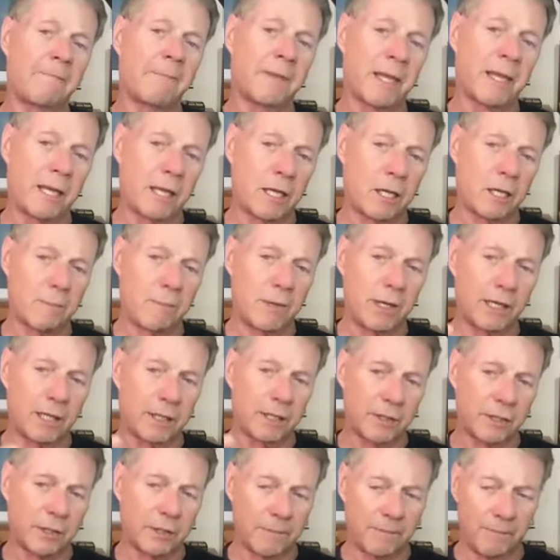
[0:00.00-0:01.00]

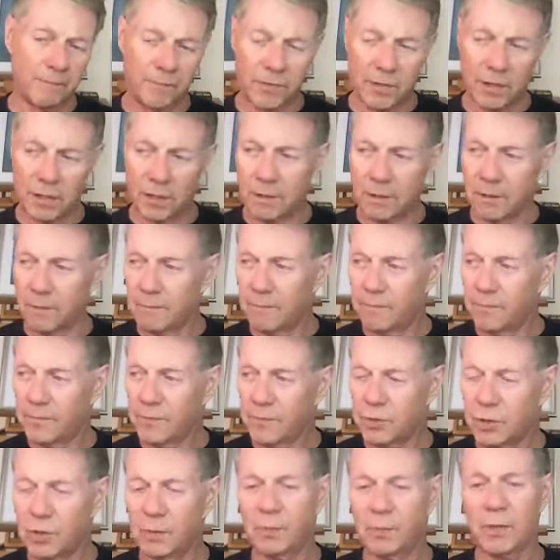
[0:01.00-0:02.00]
incubated their
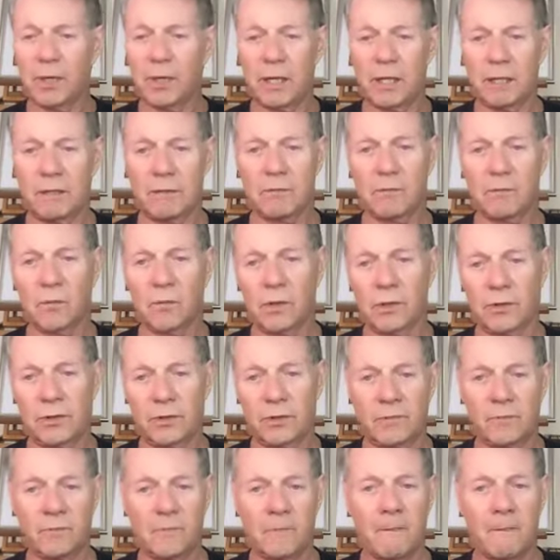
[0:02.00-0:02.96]
supernatant with,